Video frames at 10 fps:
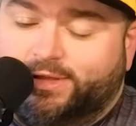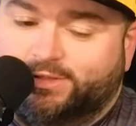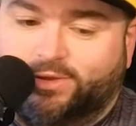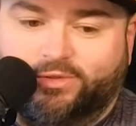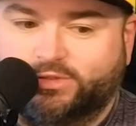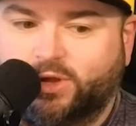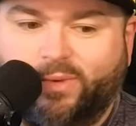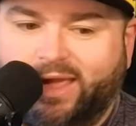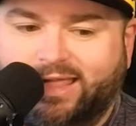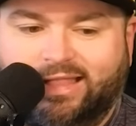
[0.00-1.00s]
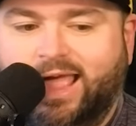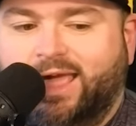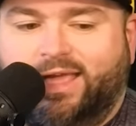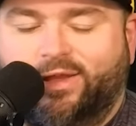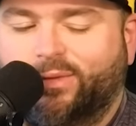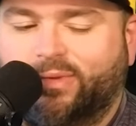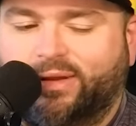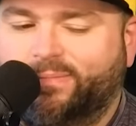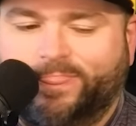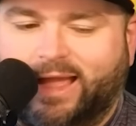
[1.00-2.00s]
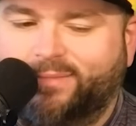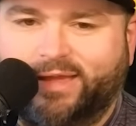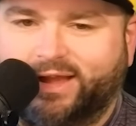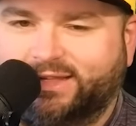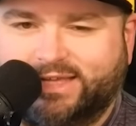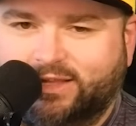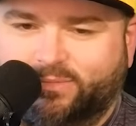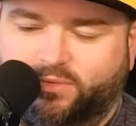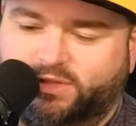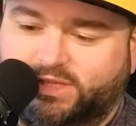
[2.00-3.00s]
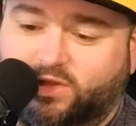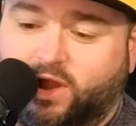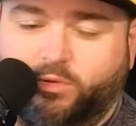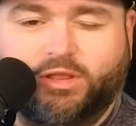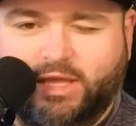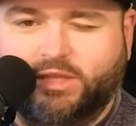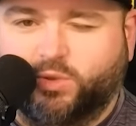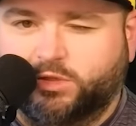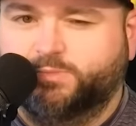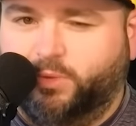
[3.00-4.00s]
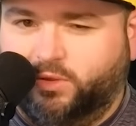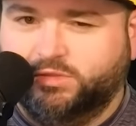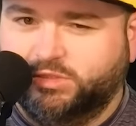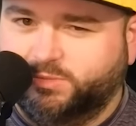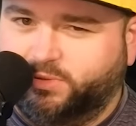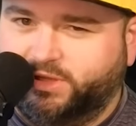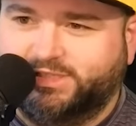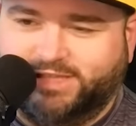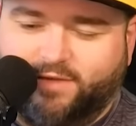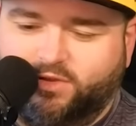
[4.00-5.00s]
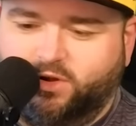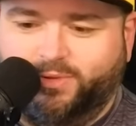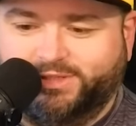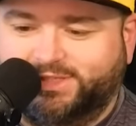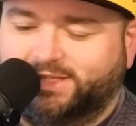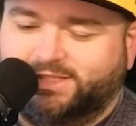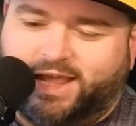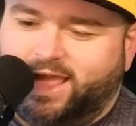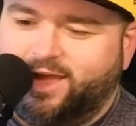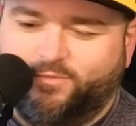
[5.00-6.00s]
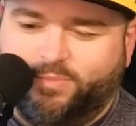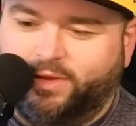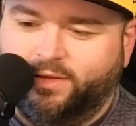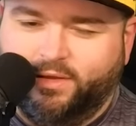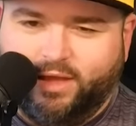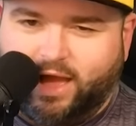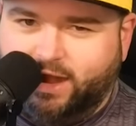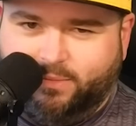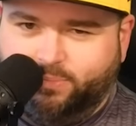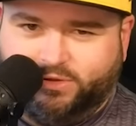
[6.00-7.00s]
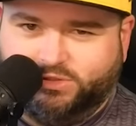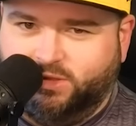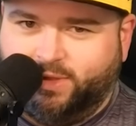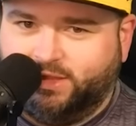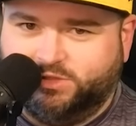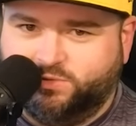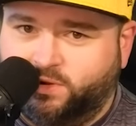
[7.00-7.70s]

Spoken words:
So there's no way I'd lay here, but I'm not going to take the points either. I would lean towards Bulls plus 7 or plus 6.5, but I didn't personally bet this one.